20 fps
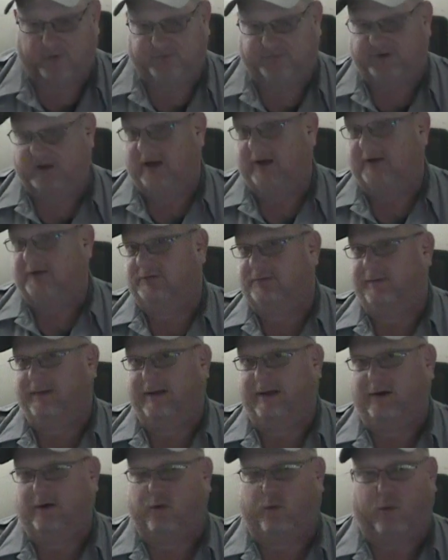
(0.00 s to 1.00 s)
has asked
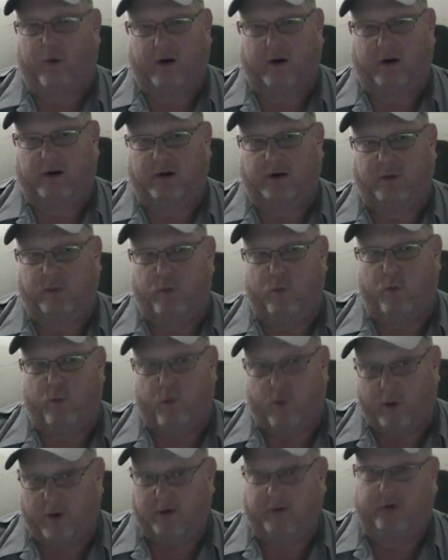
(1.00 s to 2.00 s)
me directly,
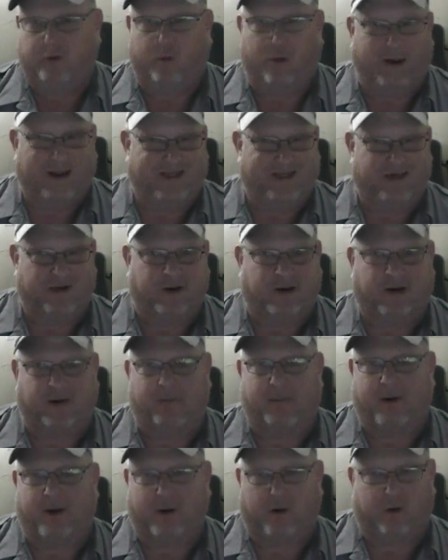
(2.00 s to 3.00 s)
what do I think
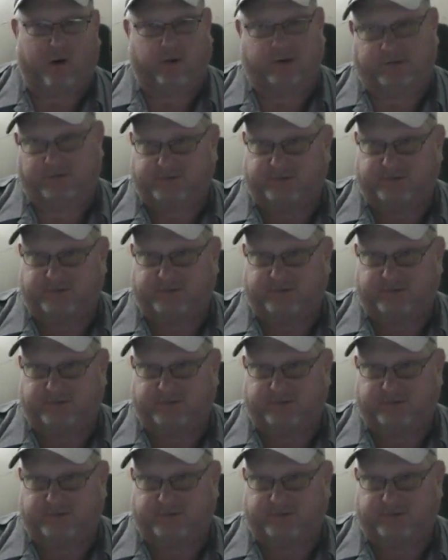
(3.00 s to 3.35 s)
about all these